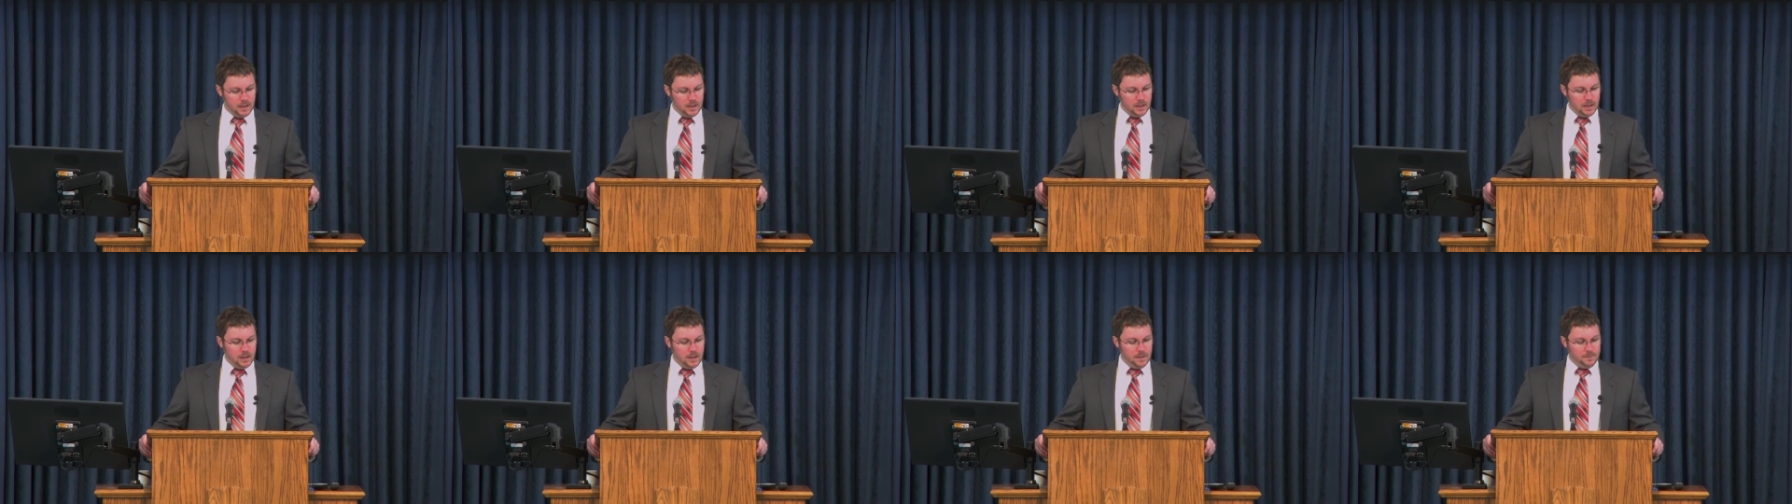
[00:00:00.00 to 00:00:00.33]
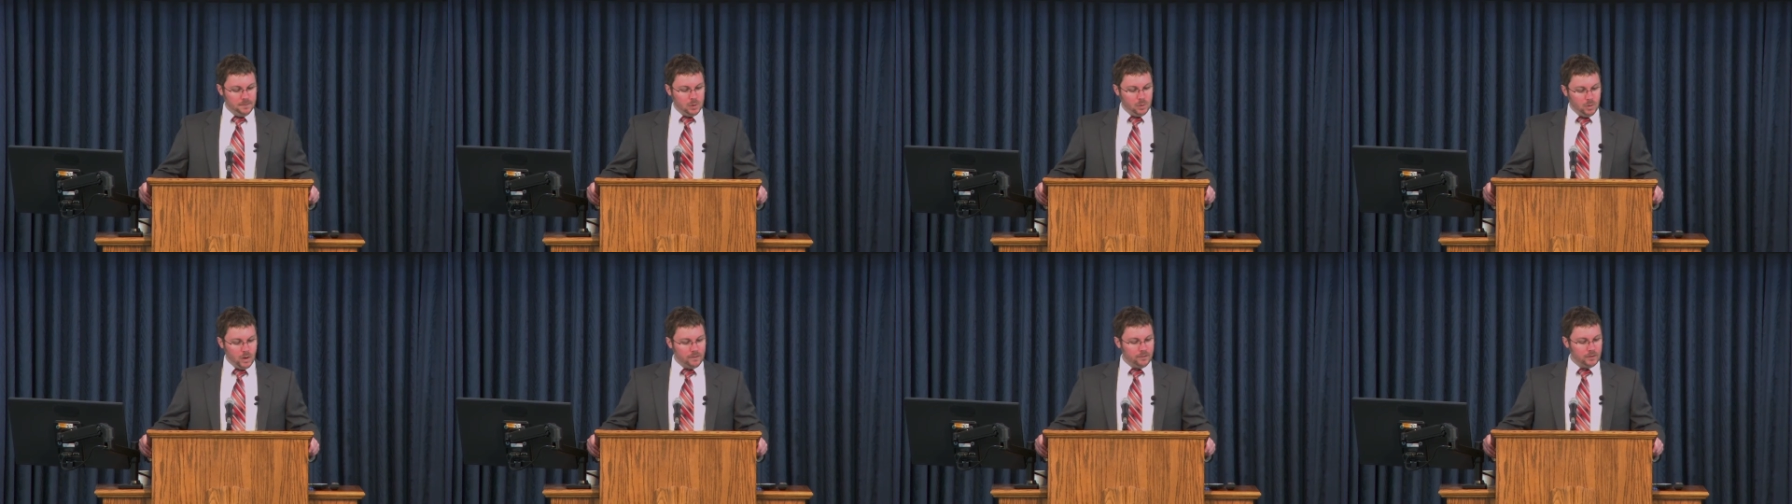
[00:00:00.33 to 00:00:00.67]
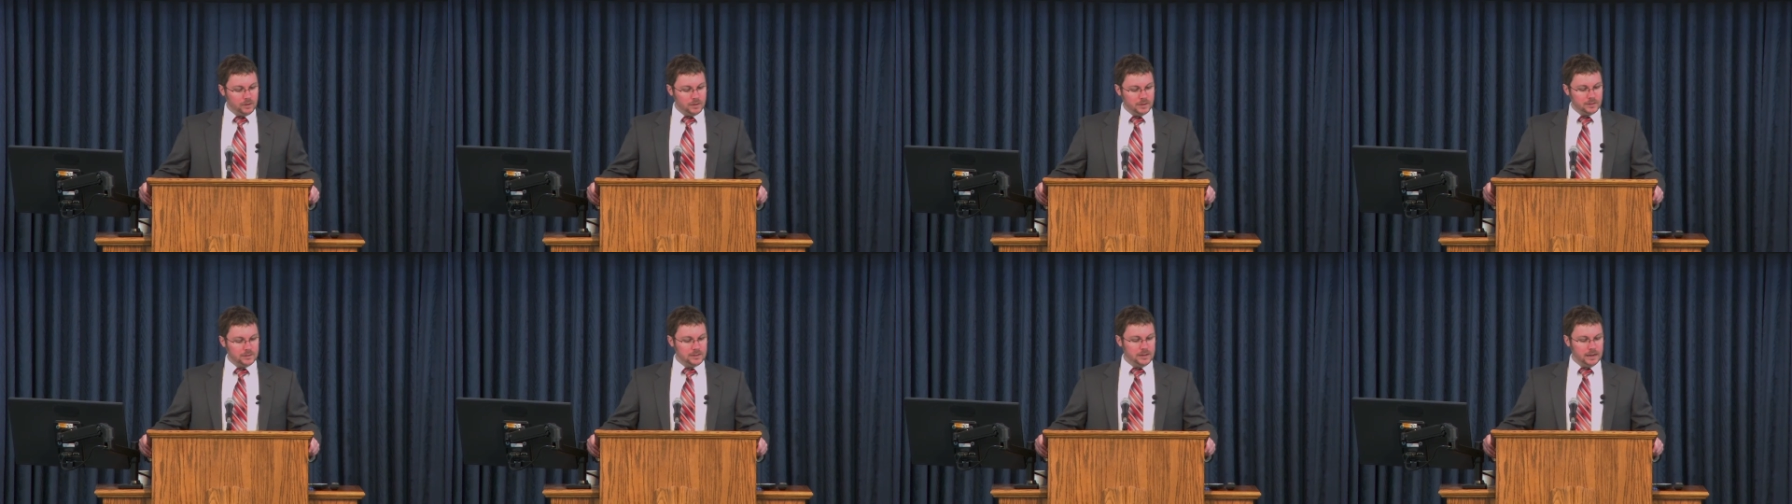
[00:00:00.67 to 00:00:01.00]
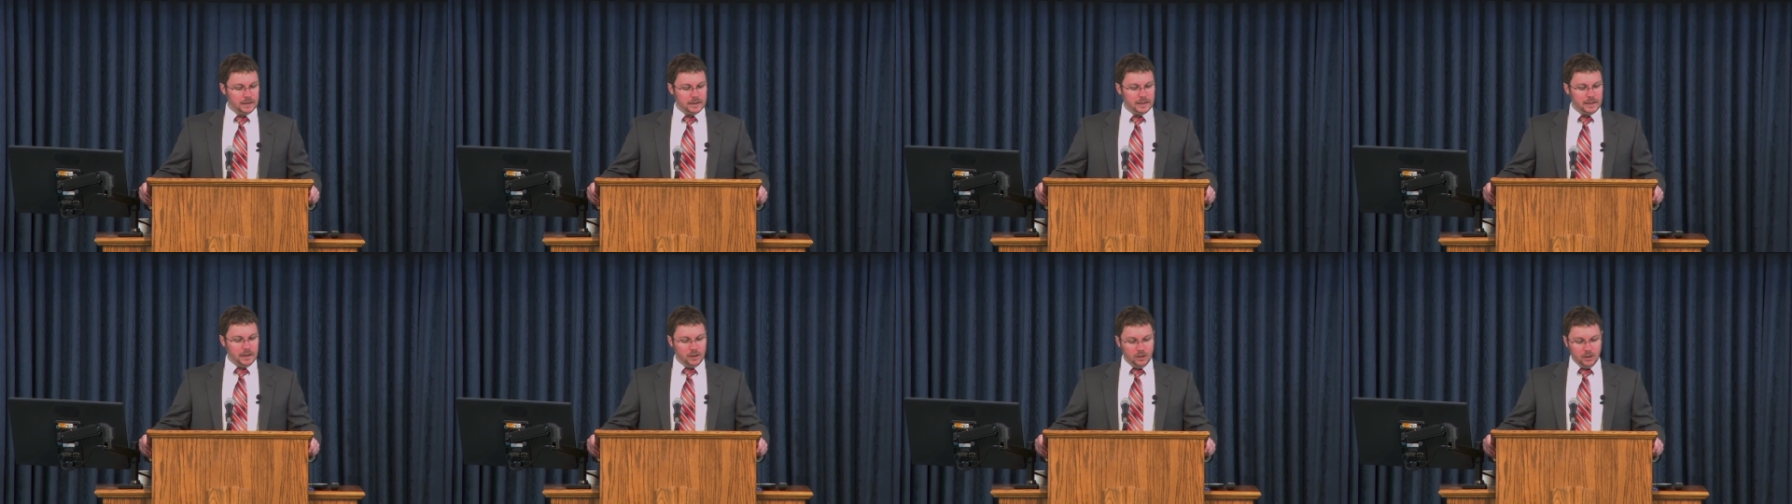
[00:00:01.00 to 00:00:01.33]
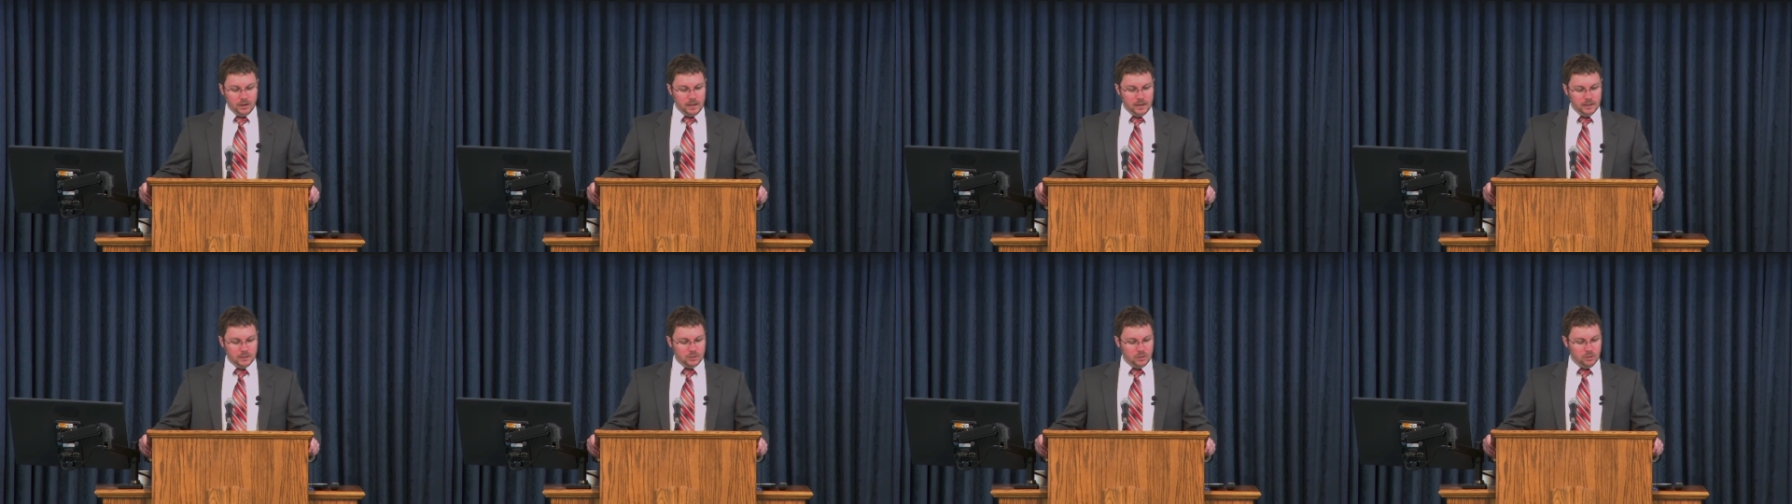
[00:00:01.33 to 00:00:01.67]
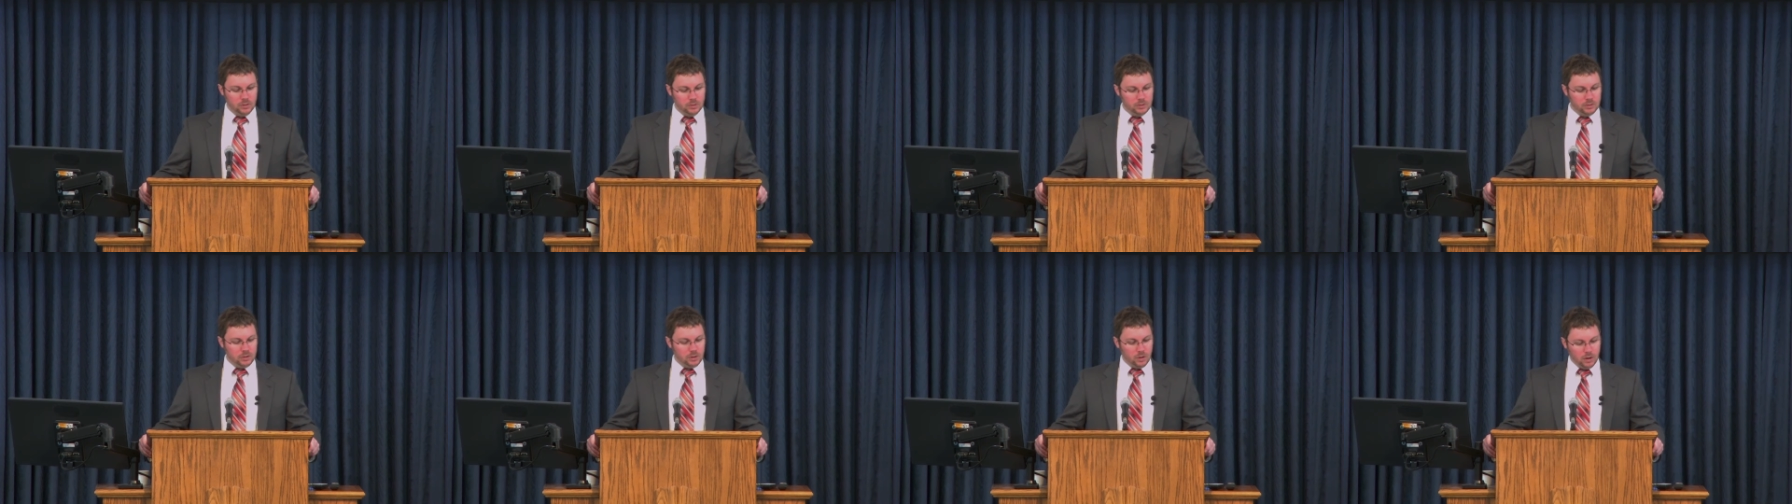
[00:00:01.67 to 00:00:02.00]
Whoever does not carry his
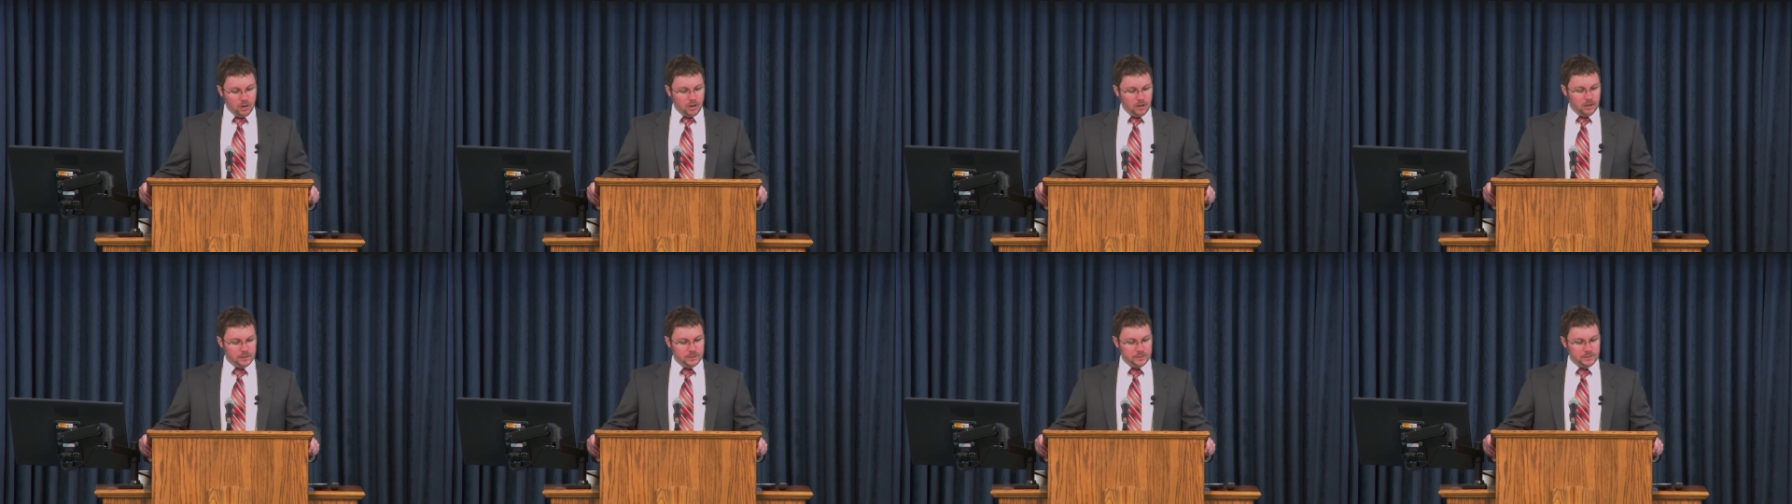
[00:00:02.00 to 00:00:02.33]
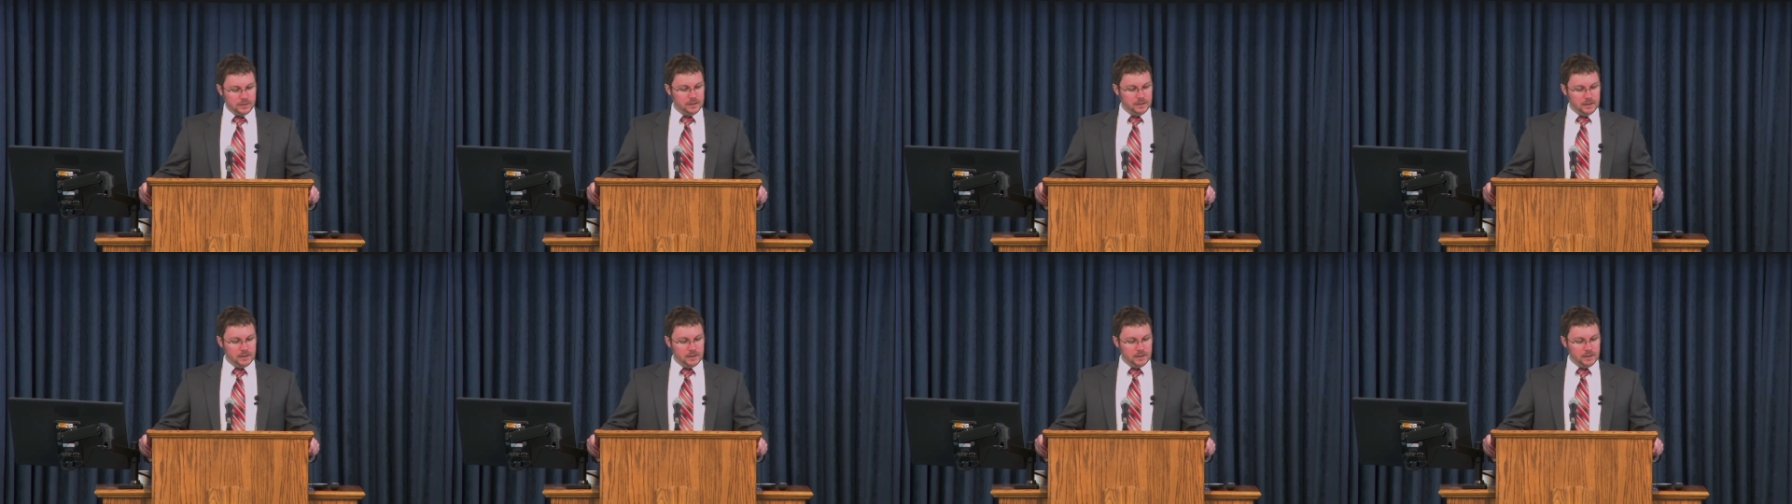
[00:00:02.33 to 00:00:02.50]
own cross and